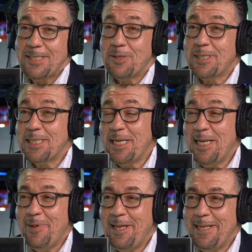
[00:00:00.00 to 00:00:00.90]
So
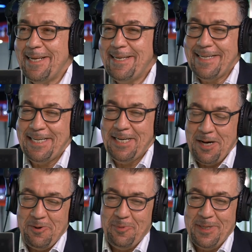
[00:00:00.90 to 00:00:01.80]
sustainability in
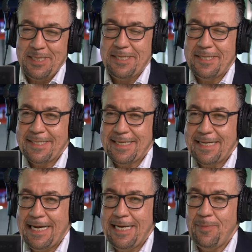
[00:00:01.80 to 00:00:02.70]
our business
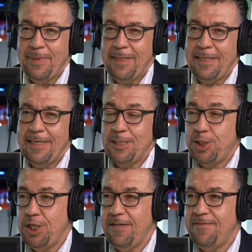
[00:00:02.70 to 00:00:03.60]
can be
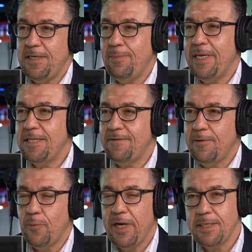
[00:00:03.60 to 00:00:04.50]
achieved in many
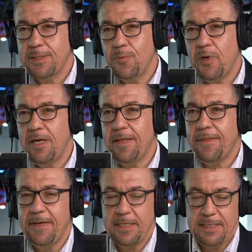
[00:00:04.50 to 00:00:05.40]
different ways. One of the
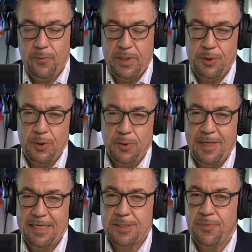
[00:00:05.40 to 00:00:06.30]
things that we
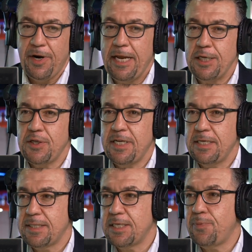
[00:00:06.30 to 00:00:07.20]
do at Smart Nation
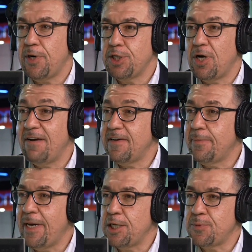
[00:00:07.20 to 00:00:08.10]
is the smart
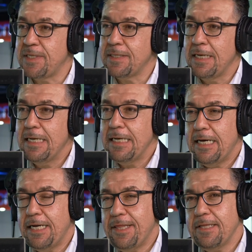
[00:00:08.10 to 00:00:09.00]
traffic management.
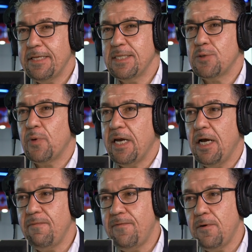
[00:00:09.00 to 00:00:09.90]
And I think this is quite
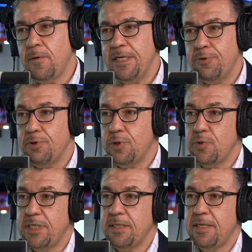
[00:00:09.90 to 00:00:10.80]
helpful in
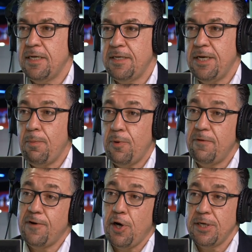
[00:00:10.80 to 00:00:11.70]
reducing the number
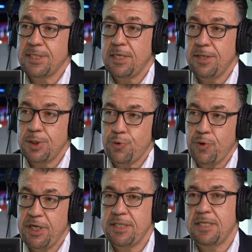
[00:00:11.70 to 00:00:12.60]
of cars on the
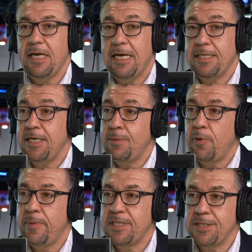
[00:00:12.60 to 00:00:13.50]
street at any
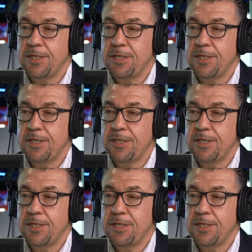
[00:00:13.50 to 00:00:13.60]
moment in